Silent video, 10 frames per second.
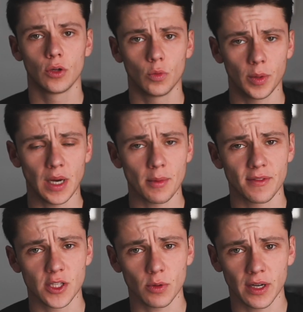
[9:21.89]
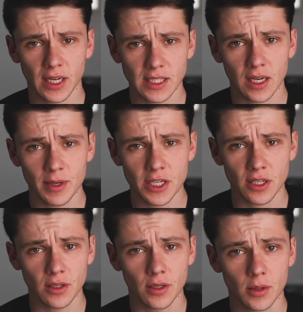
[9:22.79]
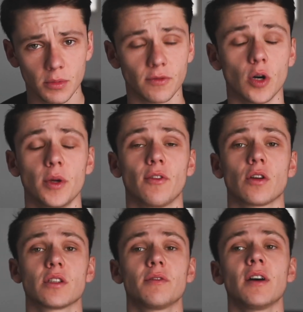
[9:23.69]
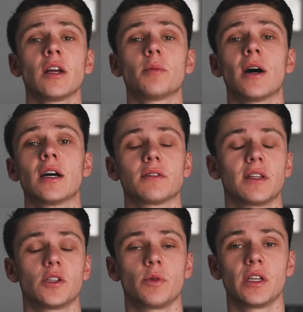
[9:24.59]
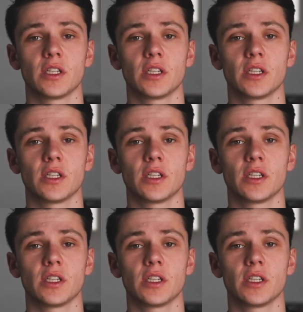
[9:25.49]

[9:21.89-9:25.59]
We will now move into our next animation before moving on to the final part of this week's